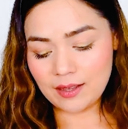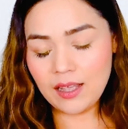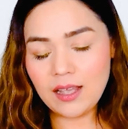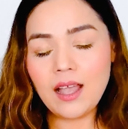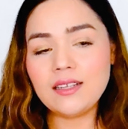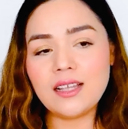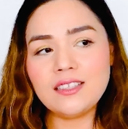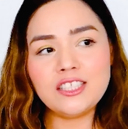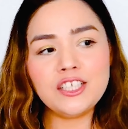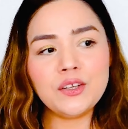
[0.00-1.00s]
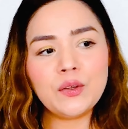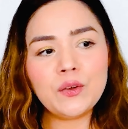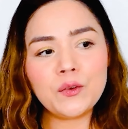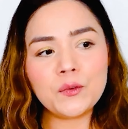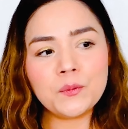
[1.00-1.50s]
uh, and,
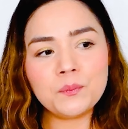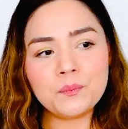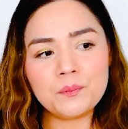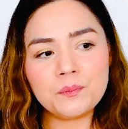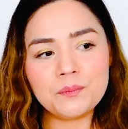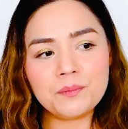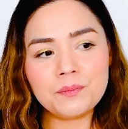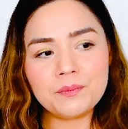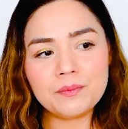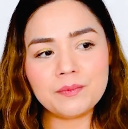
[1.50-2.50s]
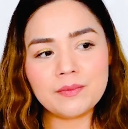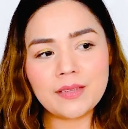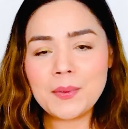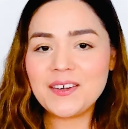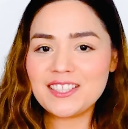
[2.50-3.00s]
until
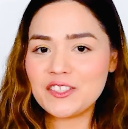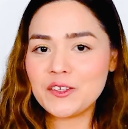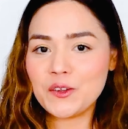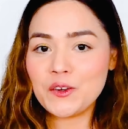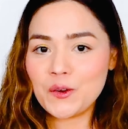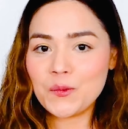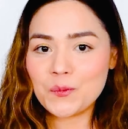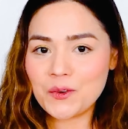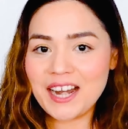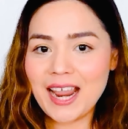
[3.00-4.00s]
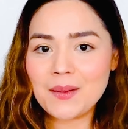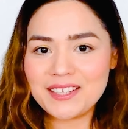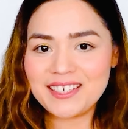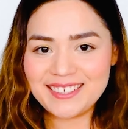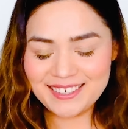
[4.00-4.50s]
I'm hearing until you know what
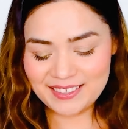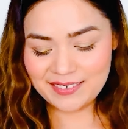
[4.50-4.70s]
happened